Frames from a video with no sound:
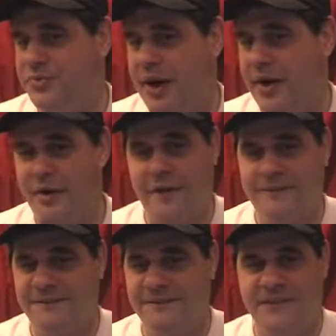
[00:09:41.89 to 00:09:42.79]
Monitor.
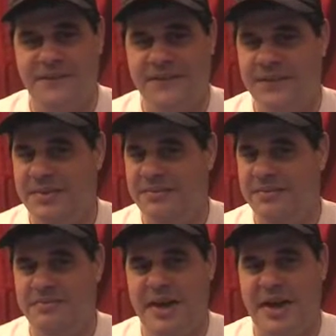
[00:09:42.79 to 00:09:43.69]

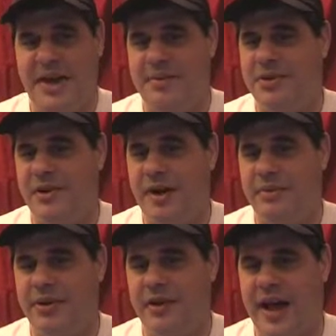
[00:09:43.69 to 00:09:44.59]
Man, I'm
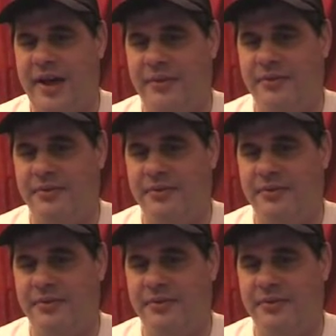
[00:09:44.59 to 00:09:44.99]
climbing the ladder.